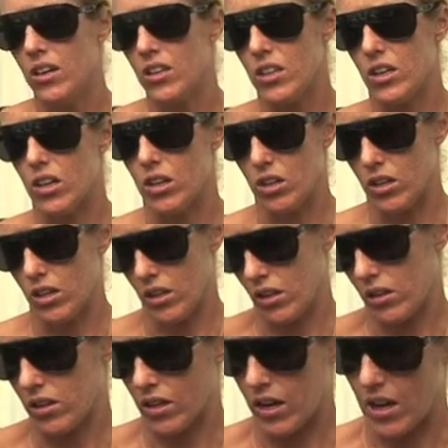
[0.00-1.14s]
the
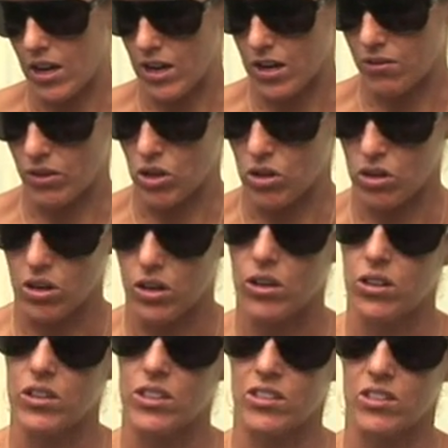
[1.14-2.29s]

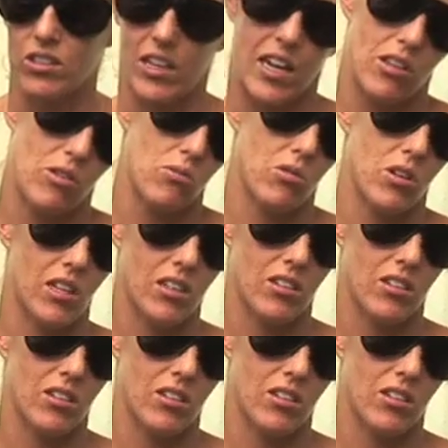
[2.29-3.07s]
Velcro just gets really